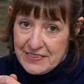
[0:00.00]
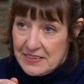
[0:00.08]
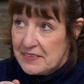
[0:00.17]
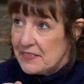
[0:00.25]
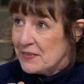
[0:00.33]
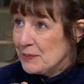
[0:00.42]
did
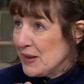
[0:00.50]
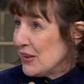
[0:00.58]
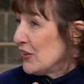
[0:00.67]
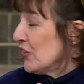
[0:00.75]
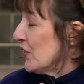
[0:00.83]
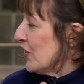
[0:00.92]

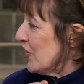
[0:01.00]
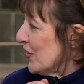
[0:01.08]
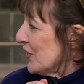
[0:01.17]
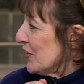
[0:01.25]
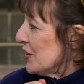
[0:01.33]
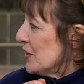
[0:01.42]
smell
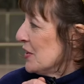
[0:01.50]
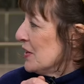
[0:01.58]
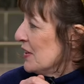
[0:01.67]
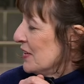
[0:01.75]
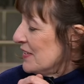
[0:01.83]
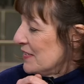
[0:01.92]
the
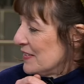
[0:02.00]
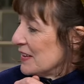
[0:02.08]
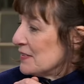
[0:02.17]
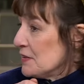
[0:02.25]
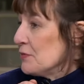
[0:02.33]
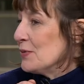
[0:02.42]

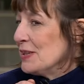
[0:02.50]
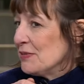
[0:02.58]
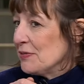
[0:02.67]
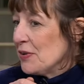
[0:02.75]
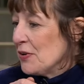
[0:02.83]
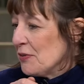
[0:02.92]
distinctive
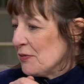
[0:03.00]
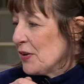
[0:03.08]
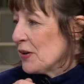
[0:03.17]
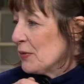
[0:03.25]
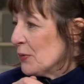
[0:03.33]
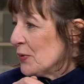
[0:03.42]
whiff of a
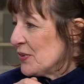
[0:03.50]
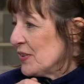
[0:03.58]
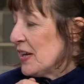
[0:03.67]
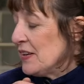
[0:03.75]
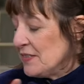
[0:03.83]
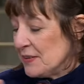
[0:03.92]

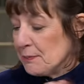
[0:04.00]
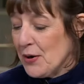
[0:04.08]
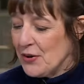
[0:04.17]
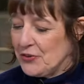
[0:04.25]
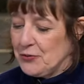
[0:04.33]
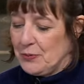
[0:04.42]
coordinated
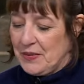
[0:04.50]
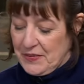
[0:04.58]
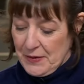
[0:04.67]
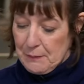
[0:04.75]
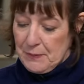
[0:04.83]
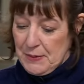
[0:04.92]
march with
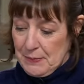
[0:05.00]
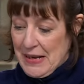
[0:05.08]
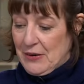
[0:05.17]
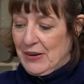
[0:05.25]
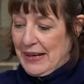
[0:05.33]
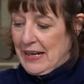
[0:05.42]
some people
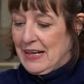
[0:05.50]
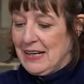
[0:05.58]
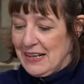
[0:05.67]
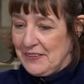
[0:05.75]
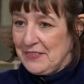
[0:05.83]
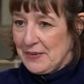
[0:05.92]
out here
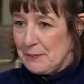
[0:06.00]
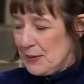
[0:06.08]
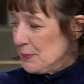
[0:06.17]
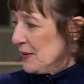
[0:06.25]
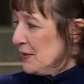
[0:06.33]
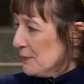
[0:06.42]
and some
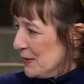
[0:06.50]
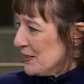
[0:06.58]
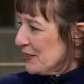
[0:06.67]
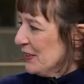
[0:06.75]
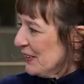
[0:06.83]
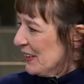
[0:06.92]
people in the middle.